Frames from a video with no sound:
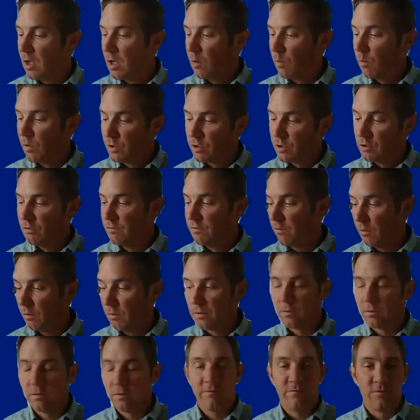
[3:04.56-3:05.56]
were
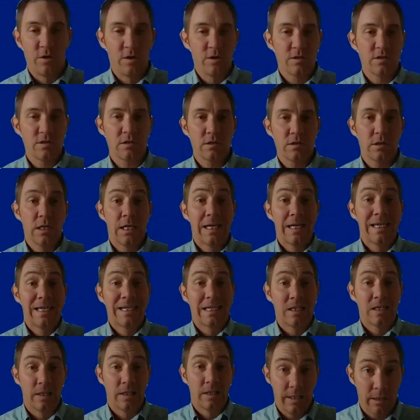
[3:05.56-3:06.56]
twofold. First,
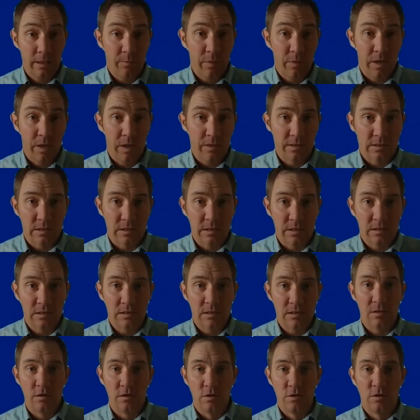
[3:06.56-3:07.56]
cleaning
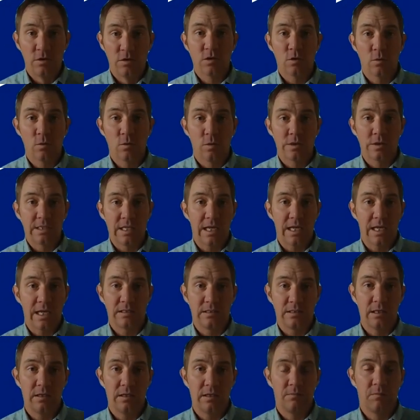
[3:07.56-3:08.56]
policies. Those were
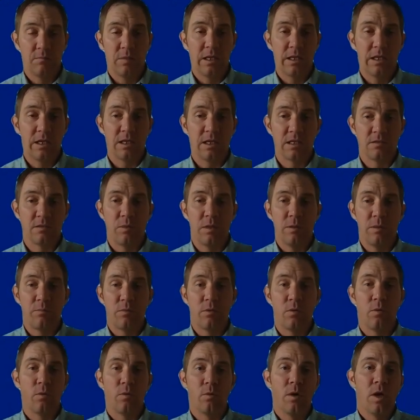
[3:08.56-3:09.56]
tested because
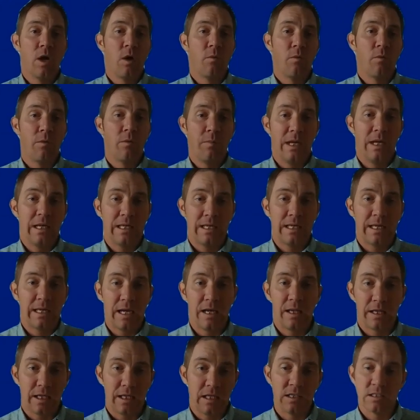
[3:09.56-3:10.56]
people were making
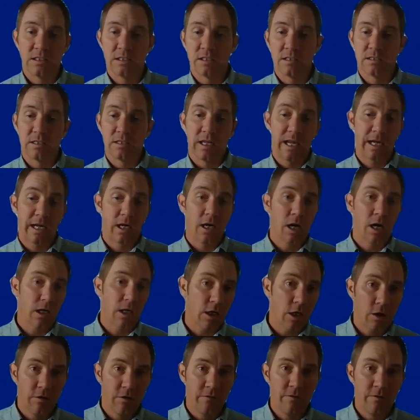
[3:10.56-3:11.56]
allegations that I
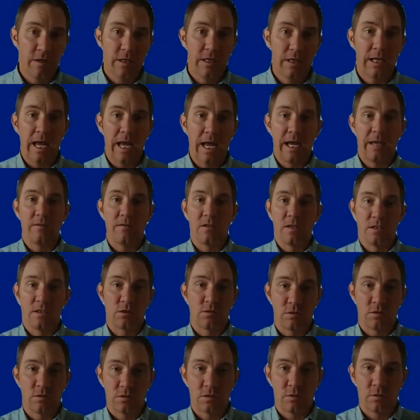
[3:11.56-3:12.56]
caught COVID at this
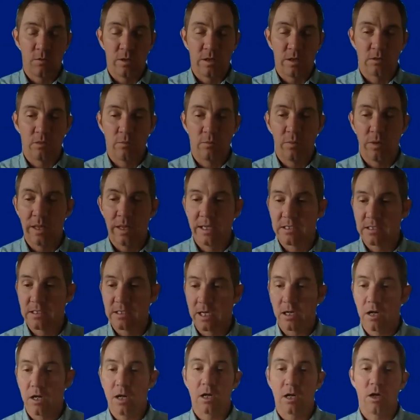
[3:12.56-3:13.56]
short-term rental place. I
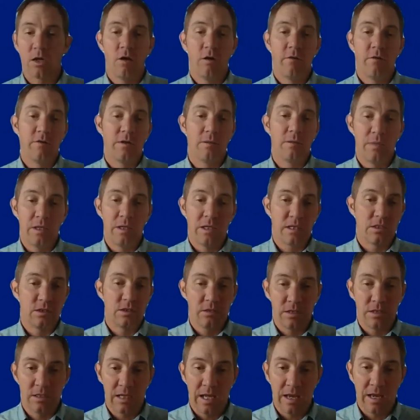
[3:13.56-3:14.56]
caught COVID because you
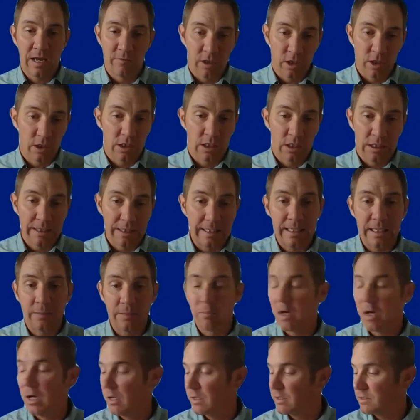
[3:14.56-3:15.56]
didn't have a good cleaning
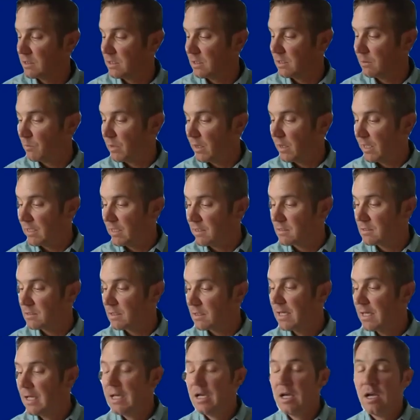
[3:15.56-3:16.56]
policy in place.
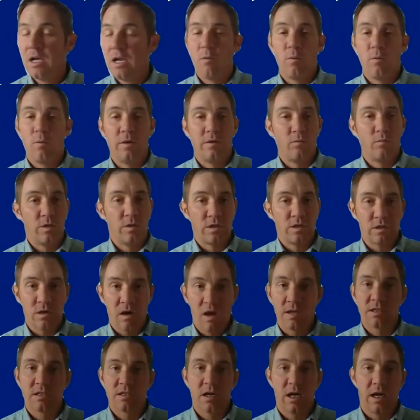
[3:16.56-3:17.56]
We
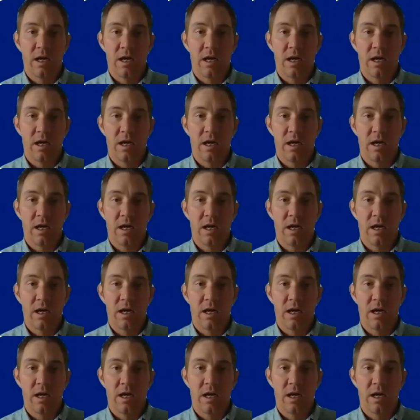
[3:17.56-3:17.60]
saw